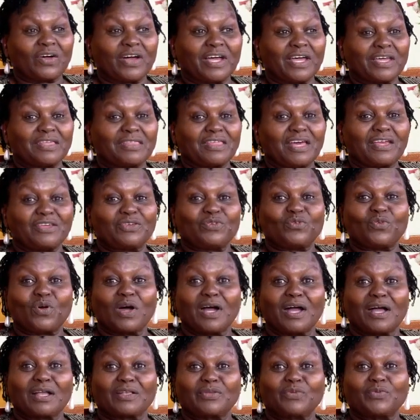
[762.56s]
either you
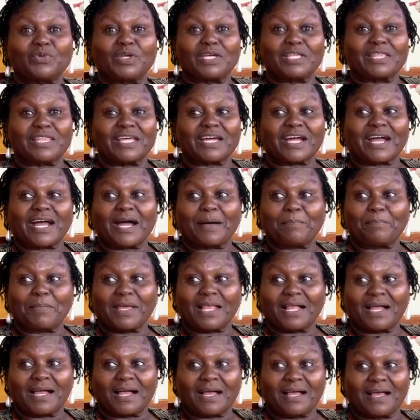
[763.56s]
are doing the
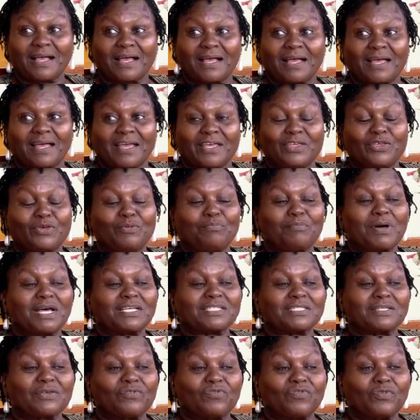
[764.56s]
camera, you
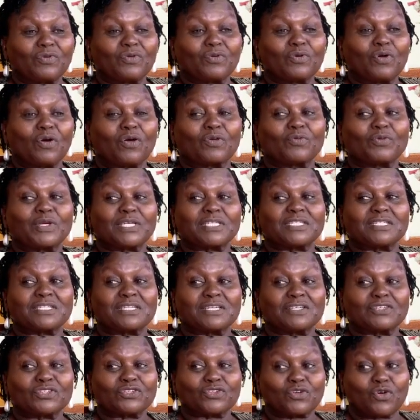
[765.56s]
must feel
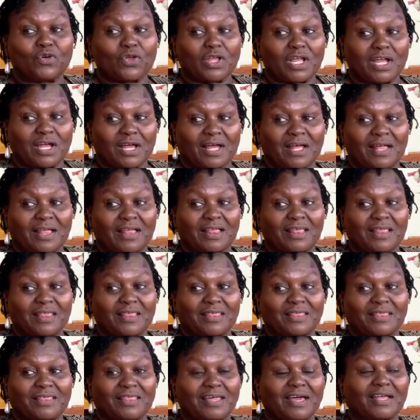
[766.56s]
always taller
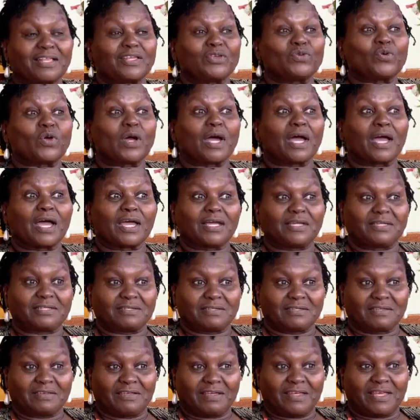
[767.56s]
than your
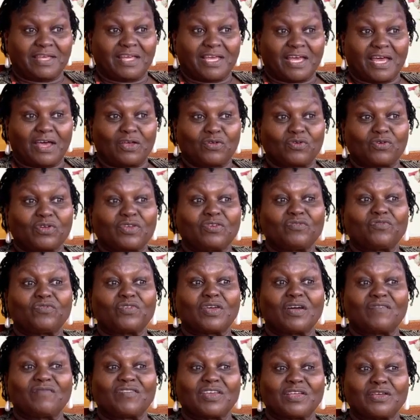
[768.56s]
height. I will give
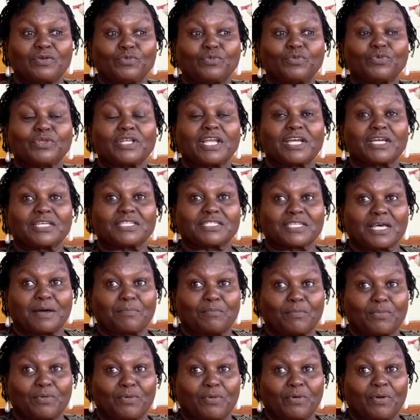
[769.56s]
you a very good
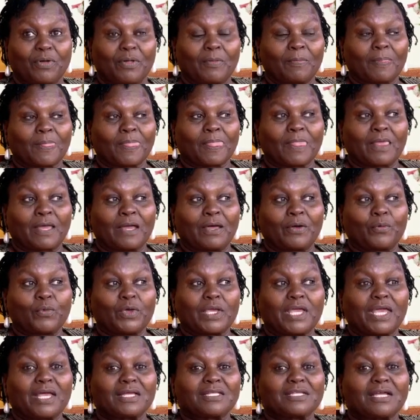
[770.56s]
example.
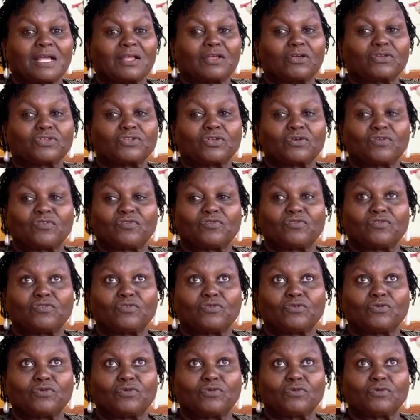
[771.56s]
We get a lot
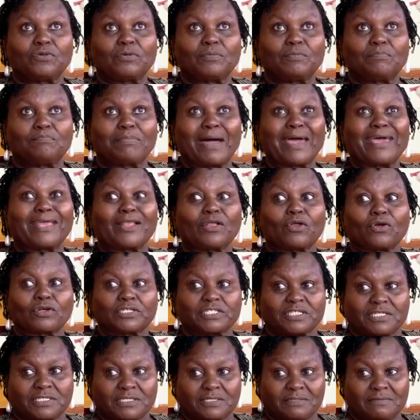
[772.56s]
of
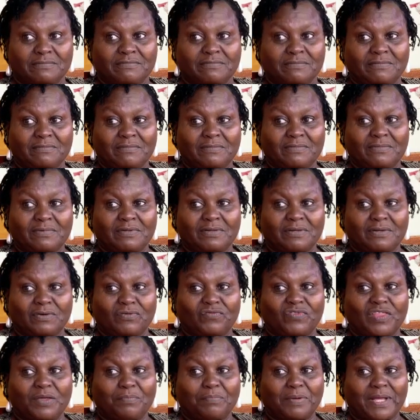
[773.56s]
pilots
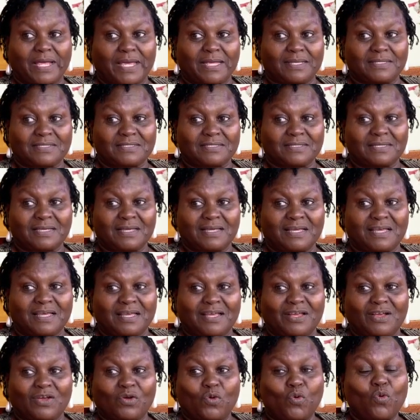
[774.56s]
of the planes
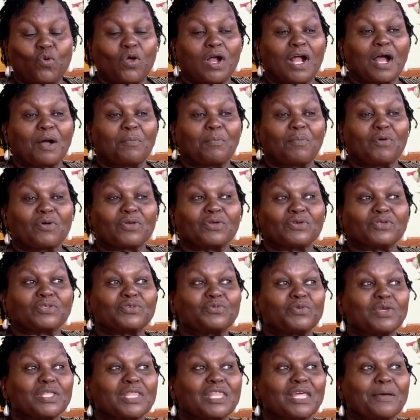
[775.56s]
who come
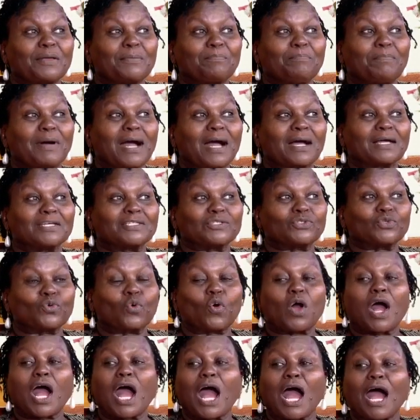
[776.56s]
always with their back
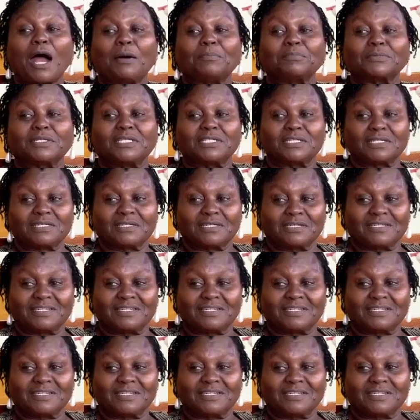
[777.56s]
so hammed.